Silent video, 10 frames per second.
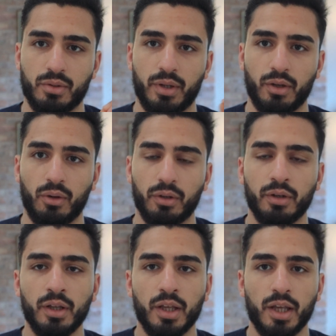going on,
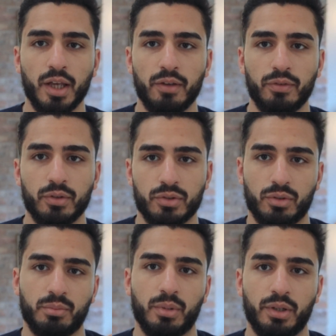if you're
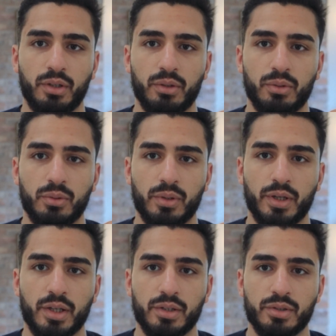somebody who
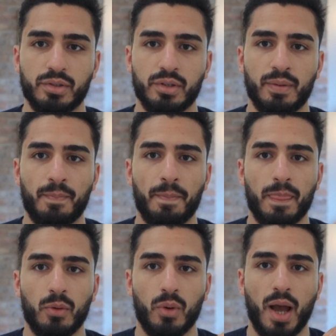
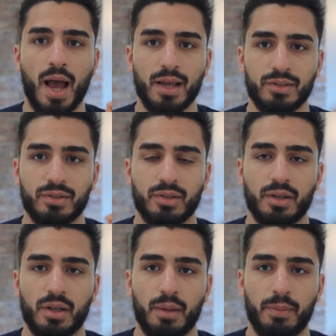has
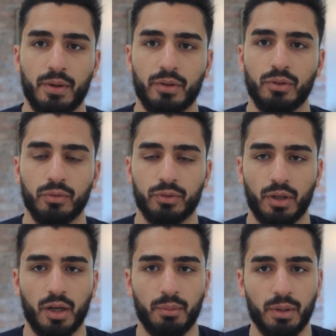a period of
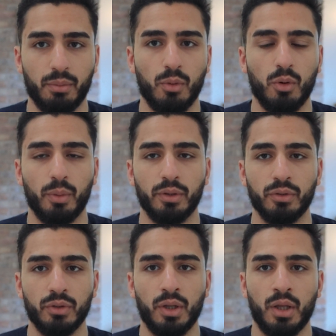time at the
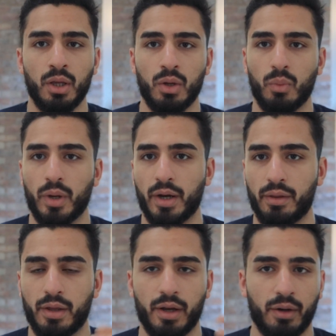moment where
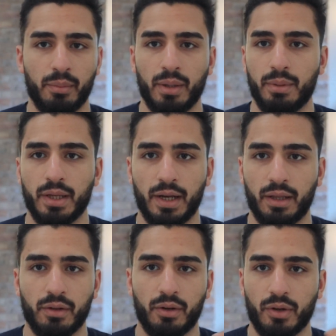they're maybe
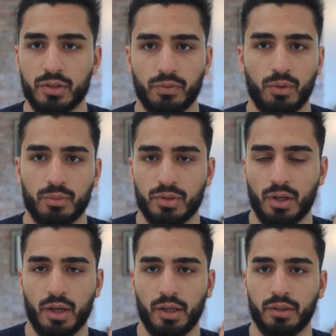getting their crest form
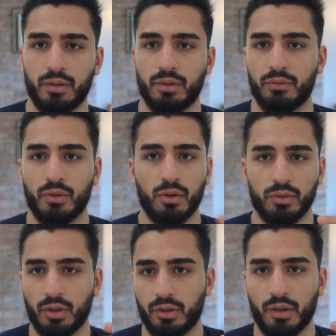signed,
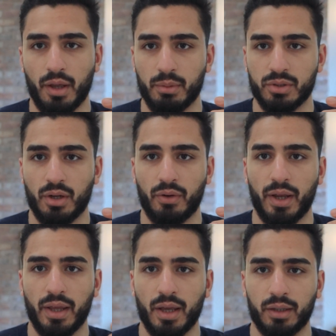not done the
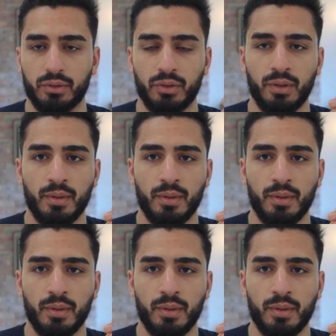MSRA yet,